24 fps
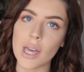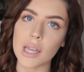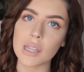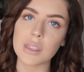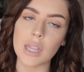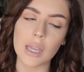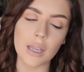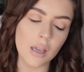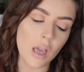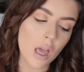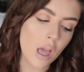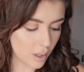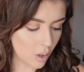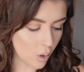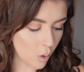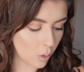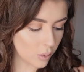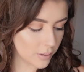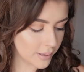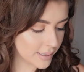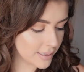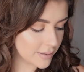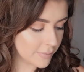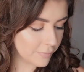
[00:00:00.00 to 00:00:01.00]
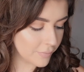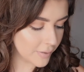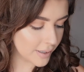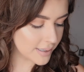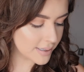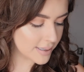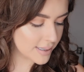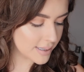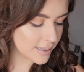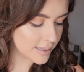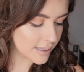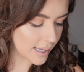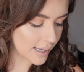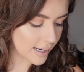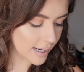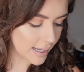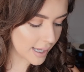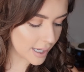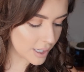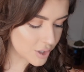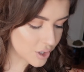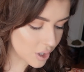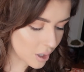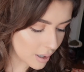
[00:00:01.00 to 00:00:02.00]
That thing. The only defense that a
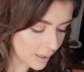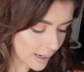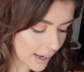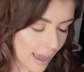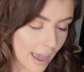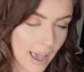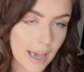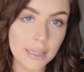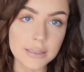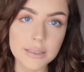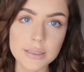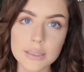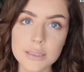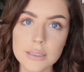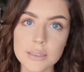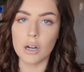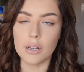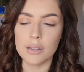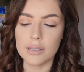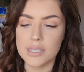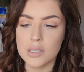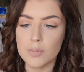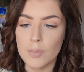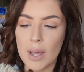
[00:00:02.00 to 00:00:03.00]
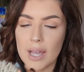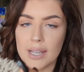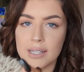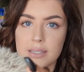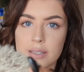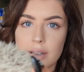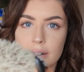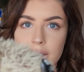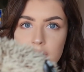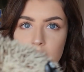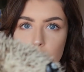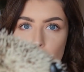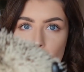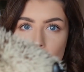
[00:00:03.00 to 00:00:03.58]
hedgehog has are the spikes on its